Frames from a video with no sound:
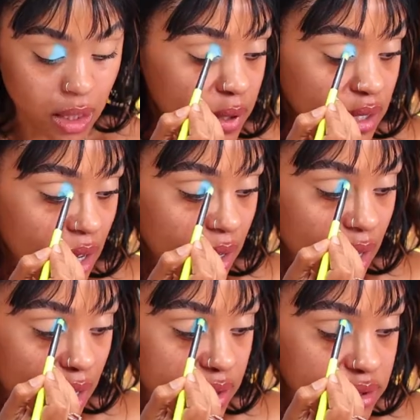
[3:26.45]
But yeah,
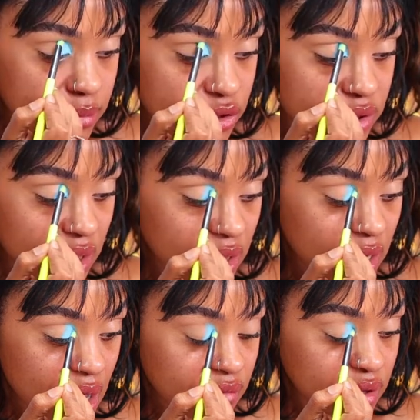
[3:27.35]
guys, I'm just
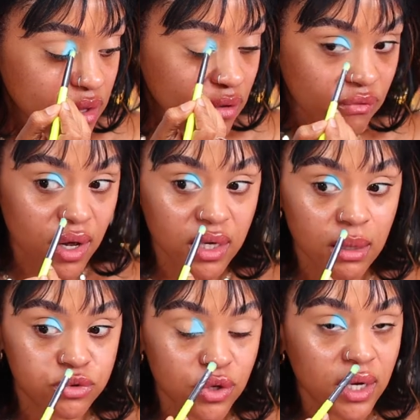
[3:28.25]
getting everything ready.
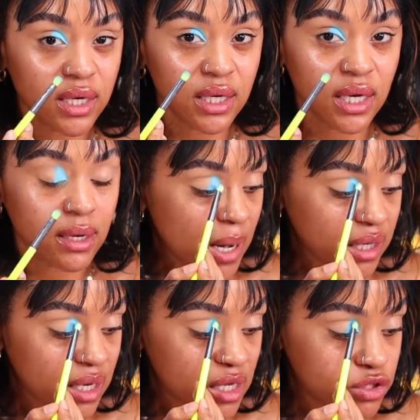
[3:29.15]
I'm trying to get my
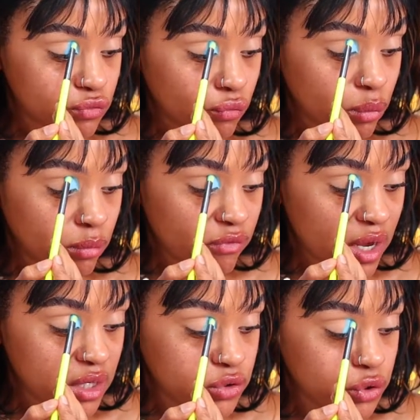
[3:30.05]
kids' room
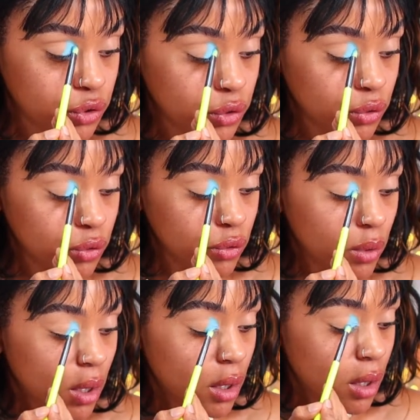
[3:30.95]
ready
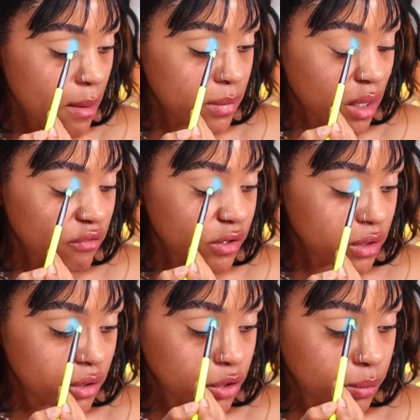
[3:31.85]
too. I'm
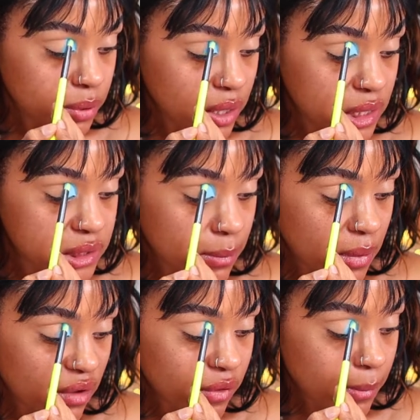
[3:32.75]
loving the new place. I'm
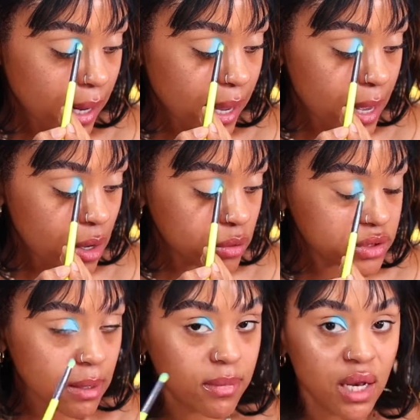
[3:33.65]
loving my house.
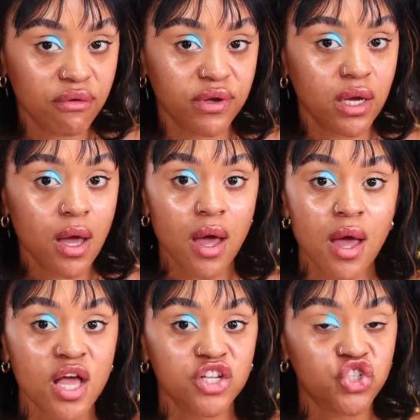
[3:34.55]
I'm loving
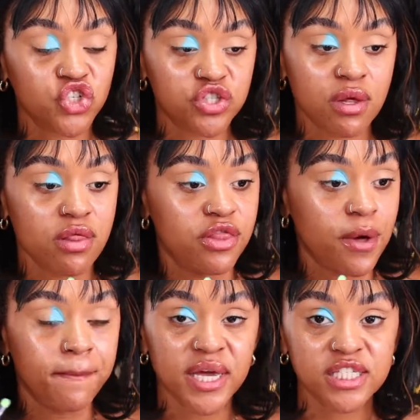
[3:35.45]
just
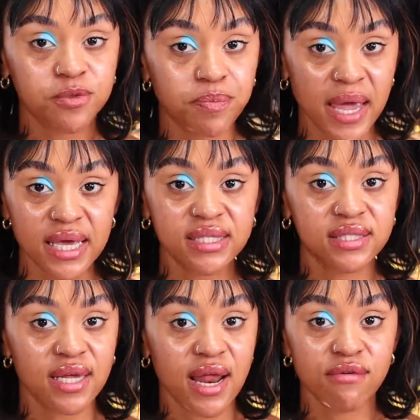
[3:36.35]
the big
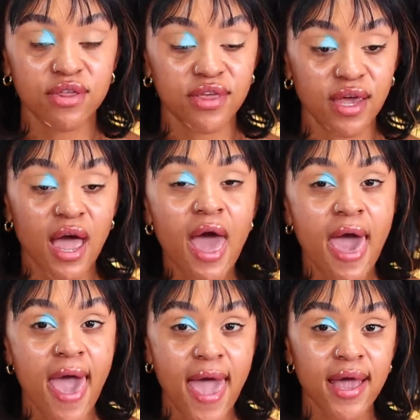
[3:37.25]
space and everything.
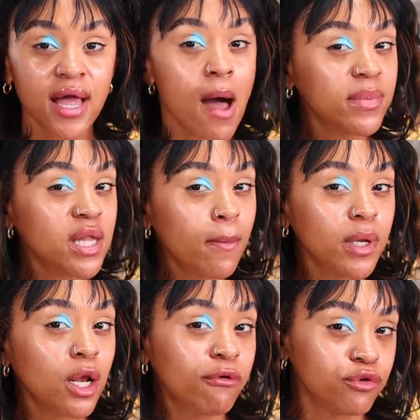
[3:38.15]
And comment down
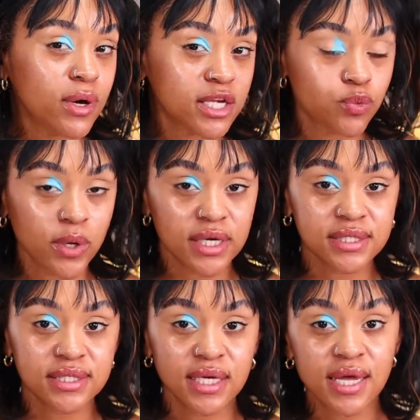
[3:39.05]
below if you guys want to
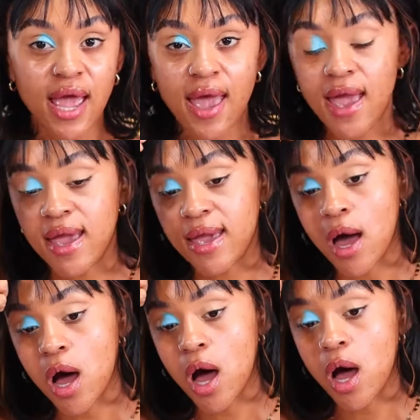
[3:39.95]
see a
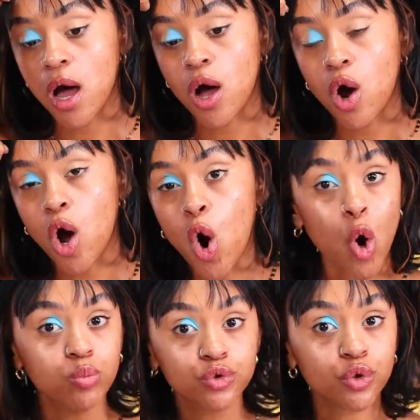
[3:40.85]

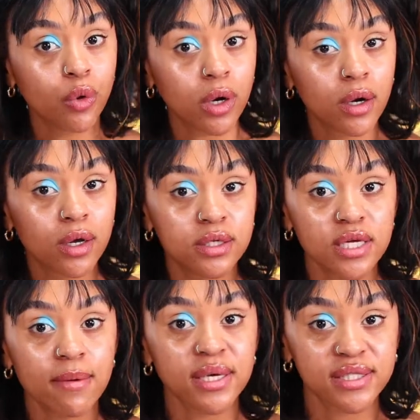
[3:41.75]
home tour, because
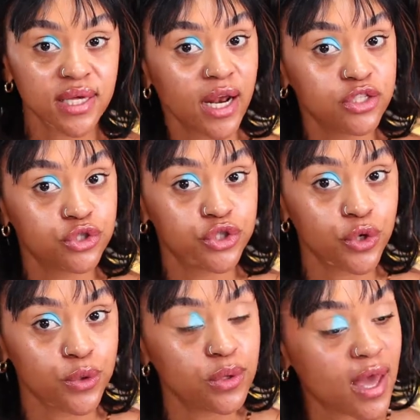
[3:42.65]
I'm excited to show
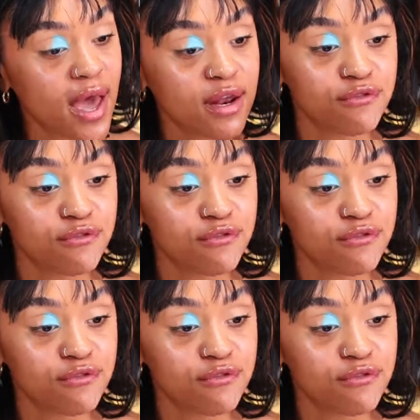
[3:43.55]
you that.